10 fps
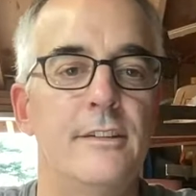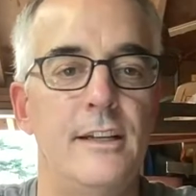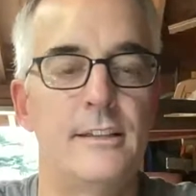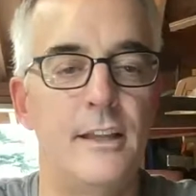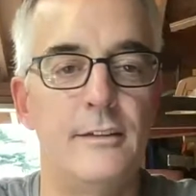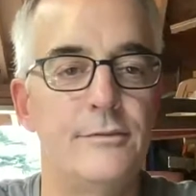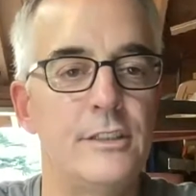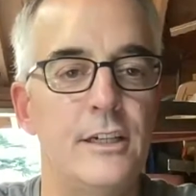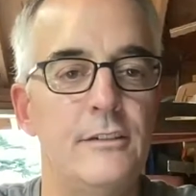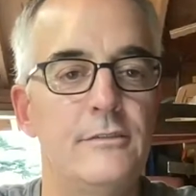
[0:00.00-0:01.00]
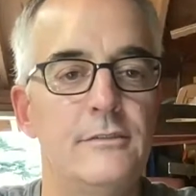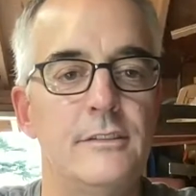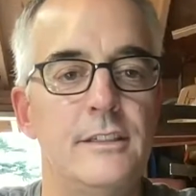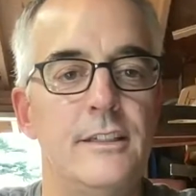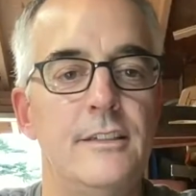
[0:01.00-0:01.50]
that I'd love to go
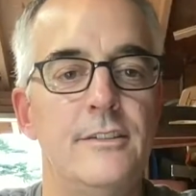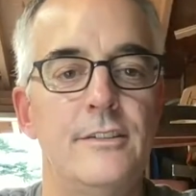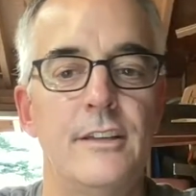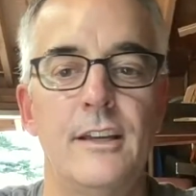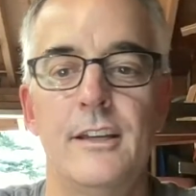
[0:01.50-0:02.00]
is,